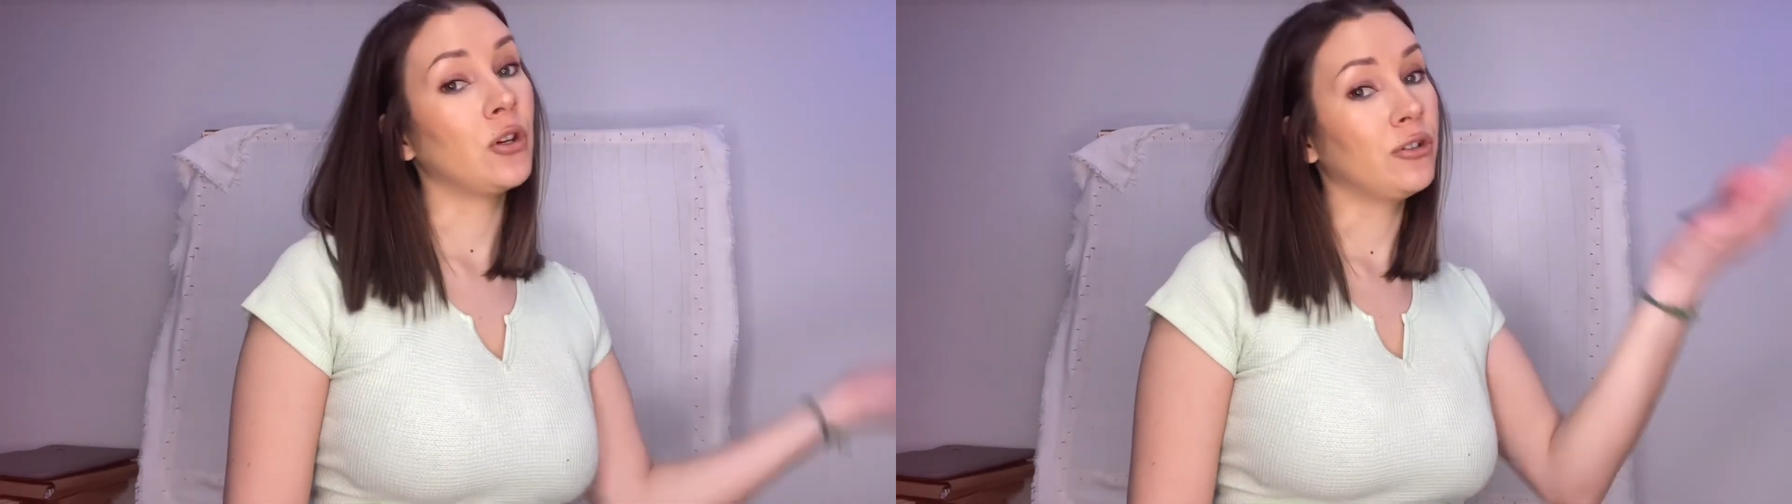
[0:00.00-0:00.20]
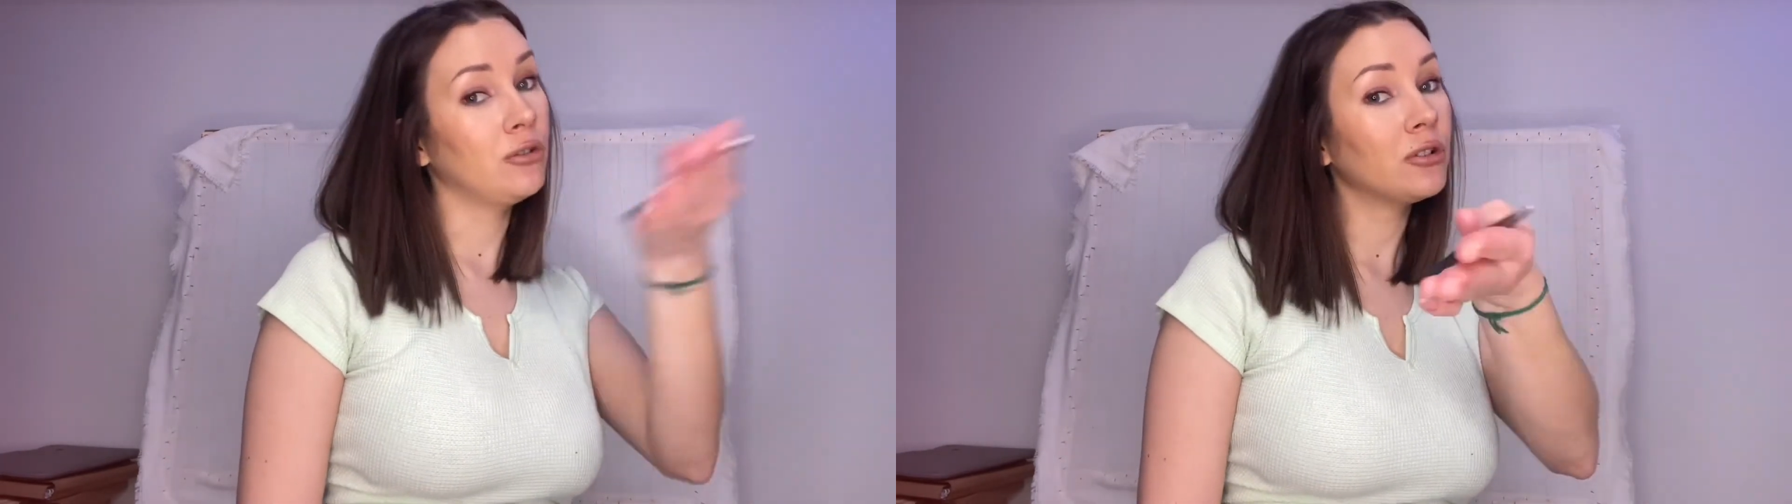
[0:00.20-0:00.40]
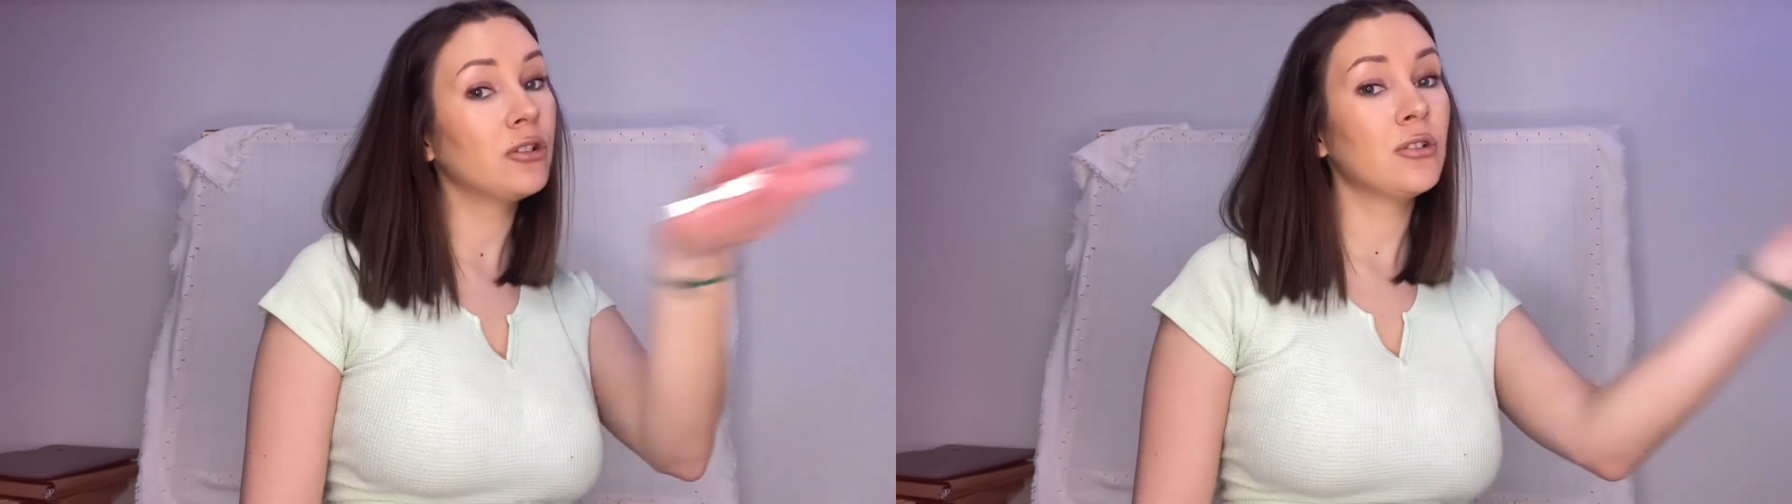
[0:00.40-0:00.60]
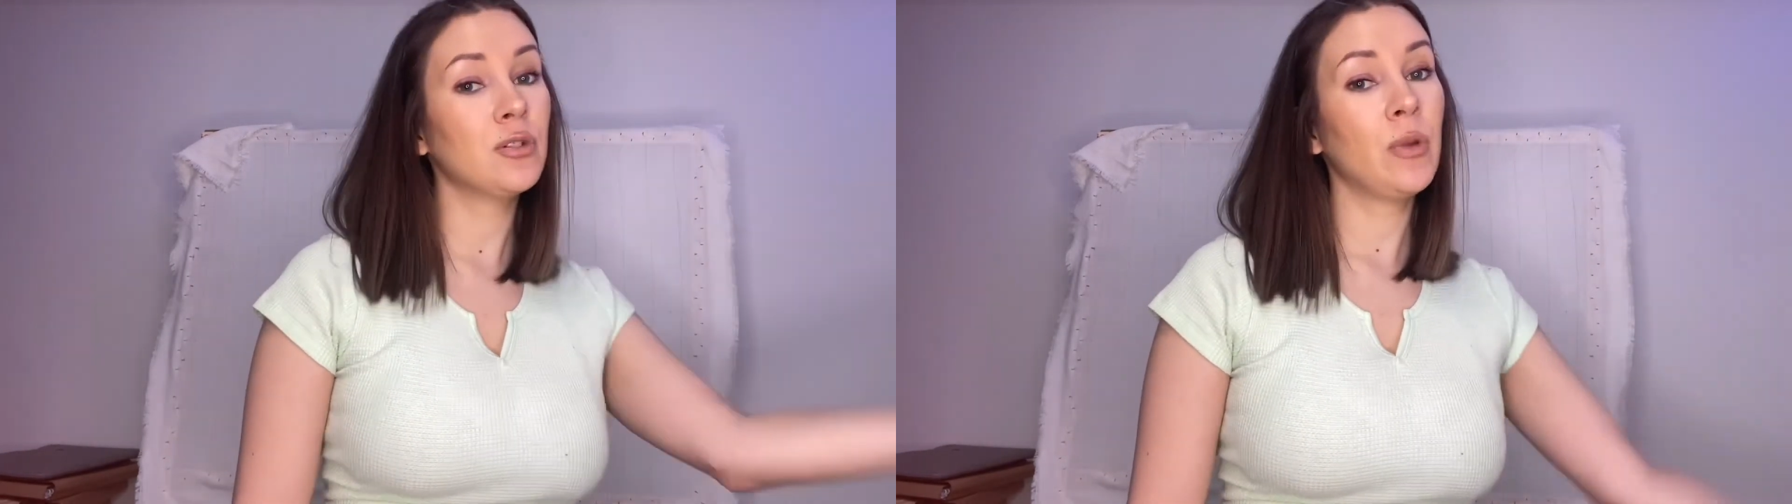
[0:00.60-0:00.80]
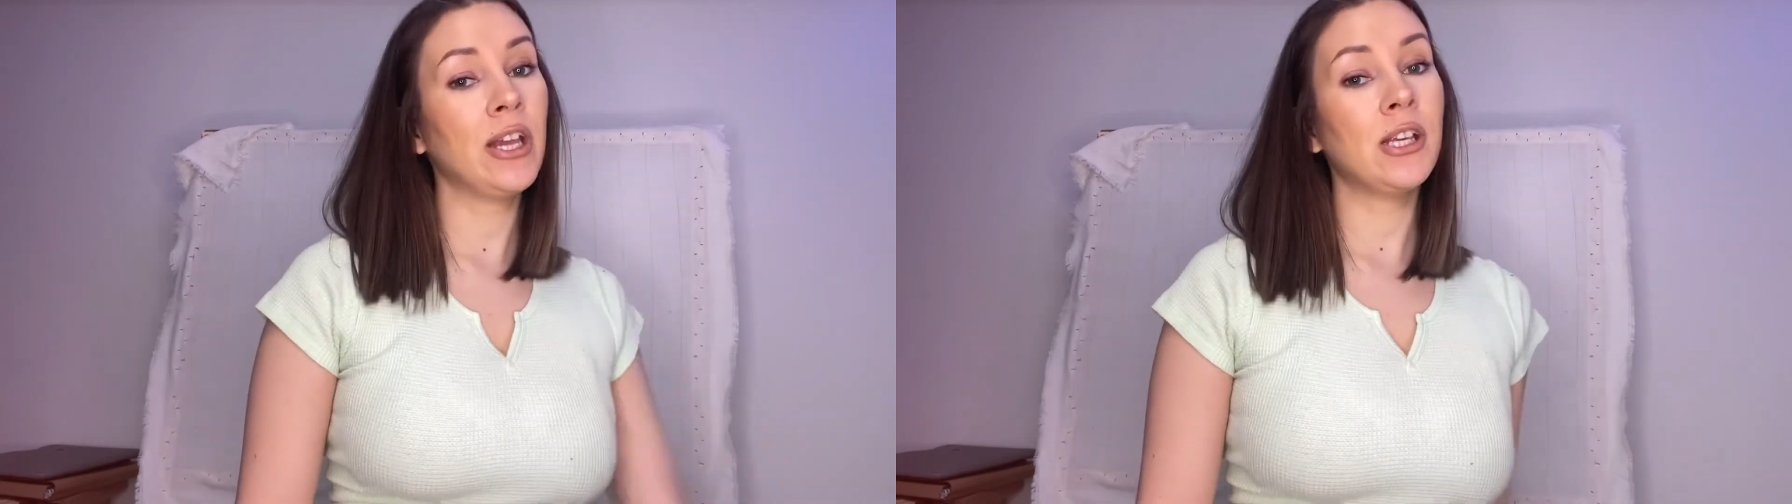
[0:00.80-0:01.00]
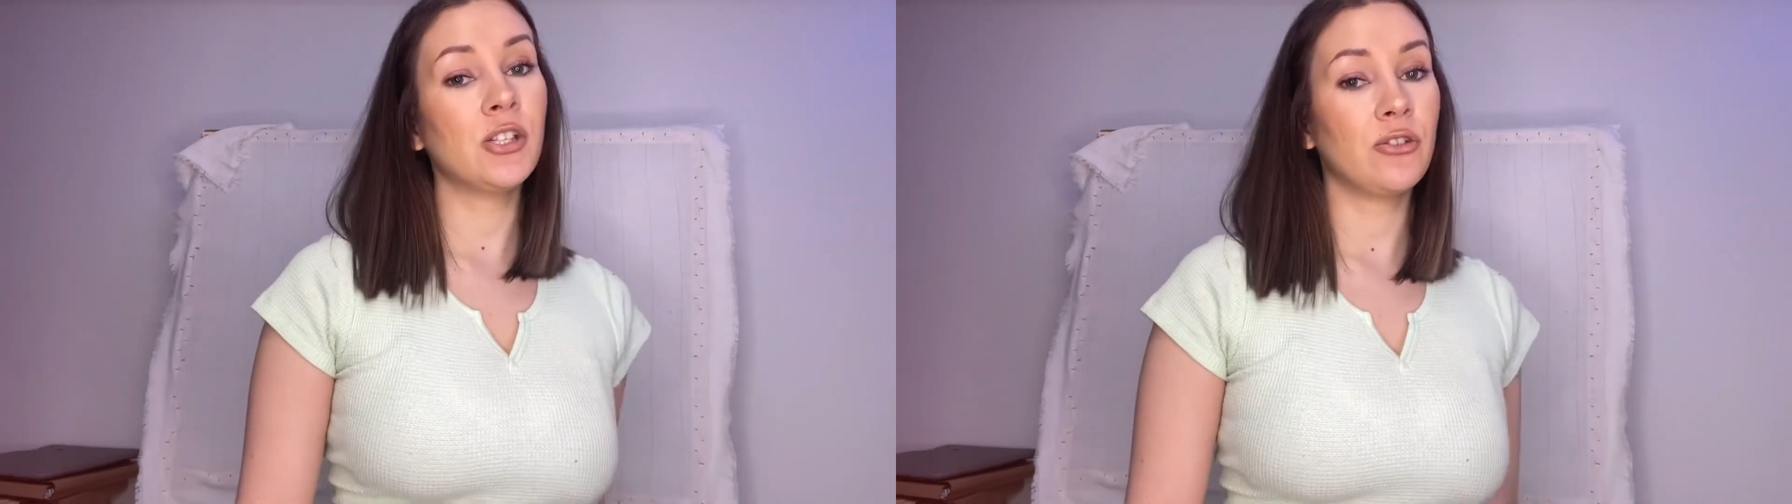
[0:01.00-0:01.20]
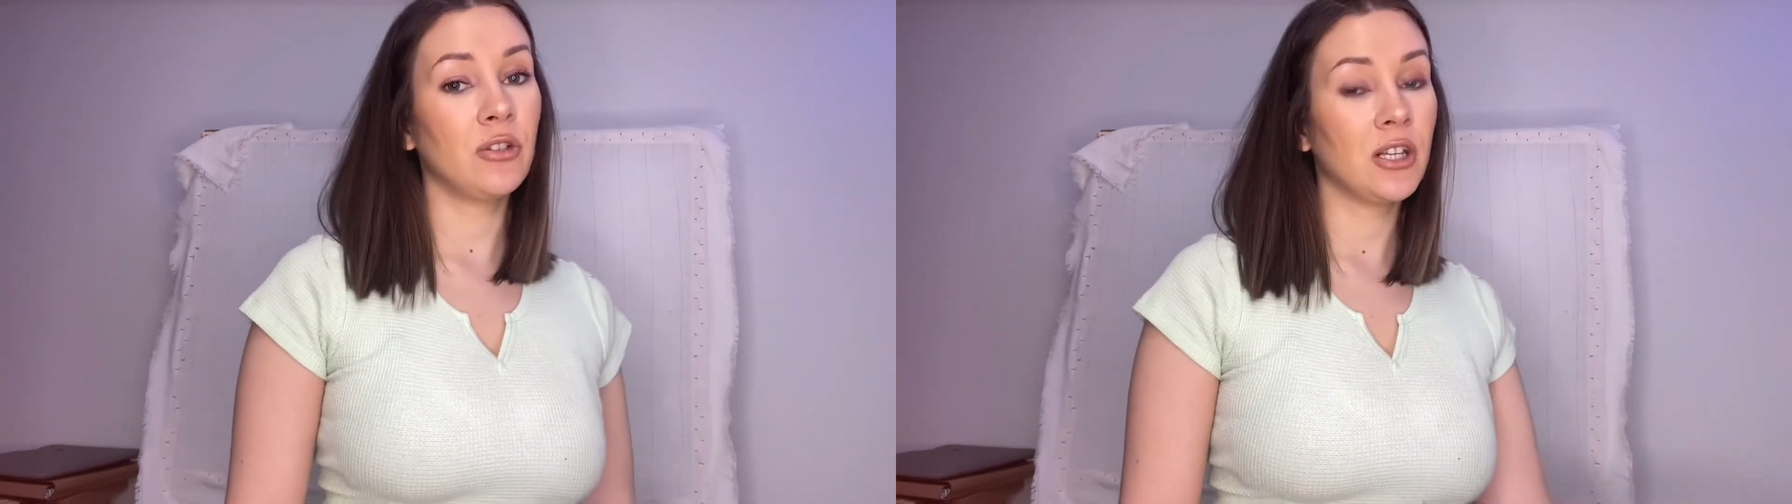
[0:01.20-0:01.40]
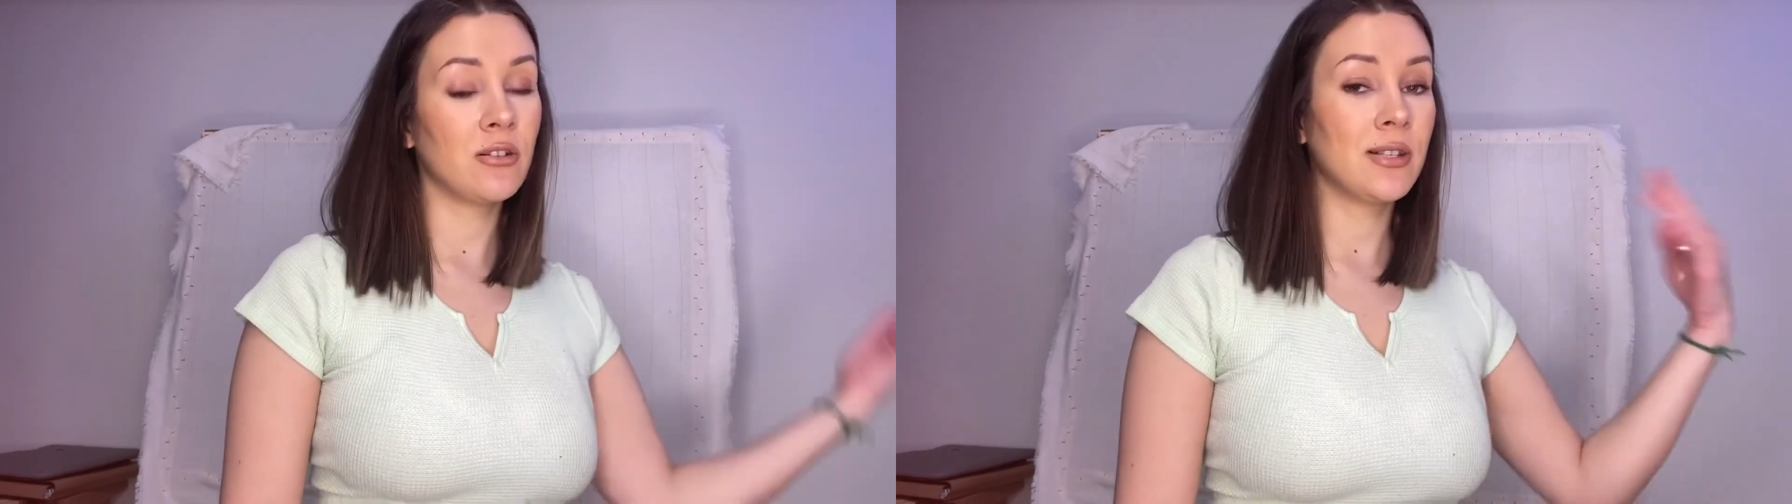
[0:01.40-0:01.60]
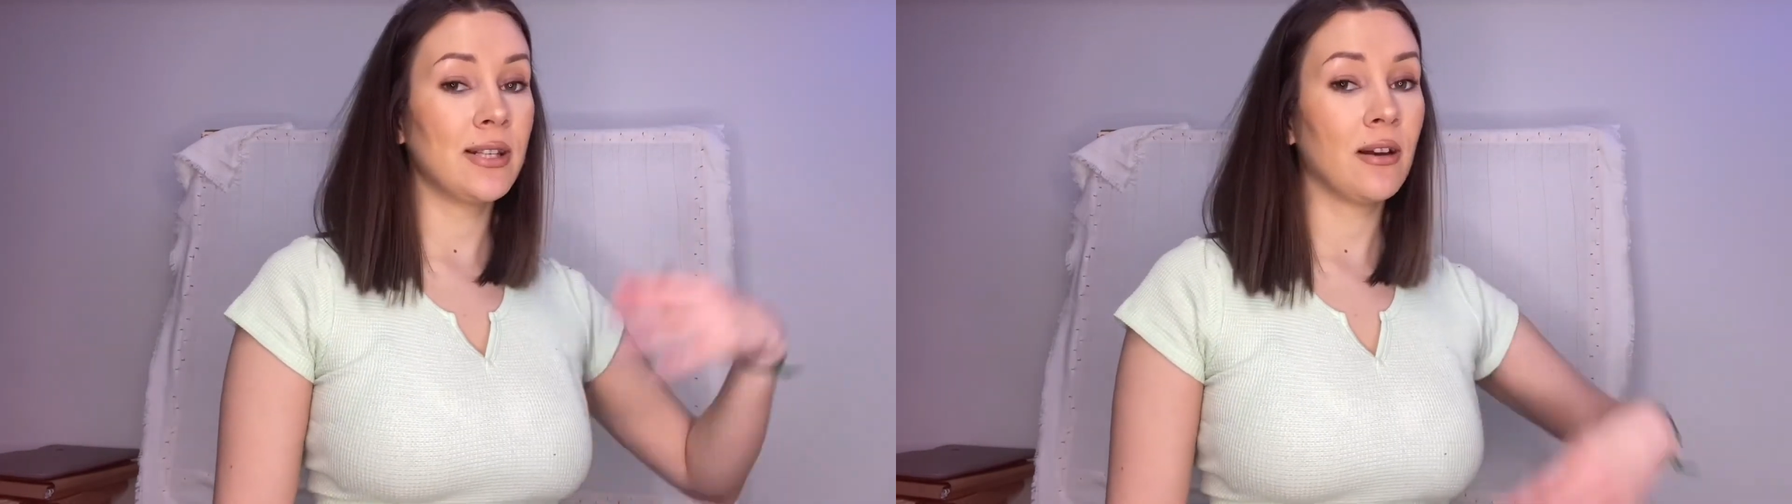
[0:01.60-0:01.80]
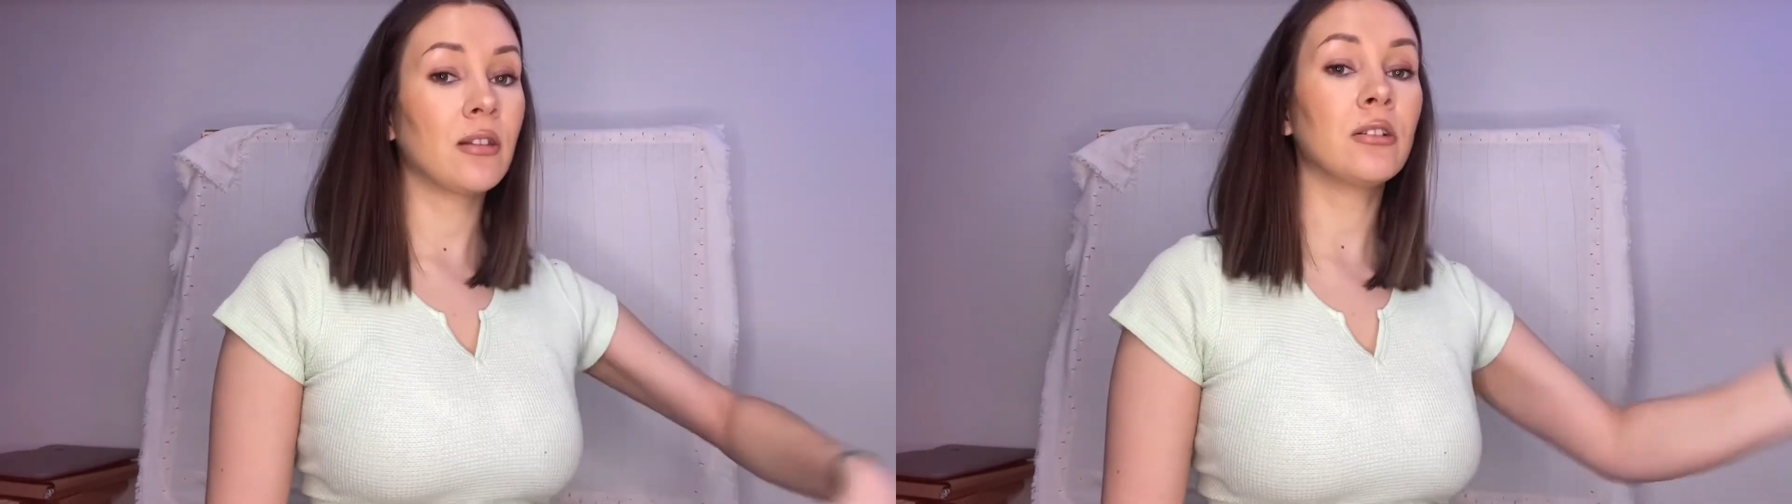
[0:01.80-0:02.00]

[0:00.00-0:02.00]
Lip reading: on your YouTube page so you get to see other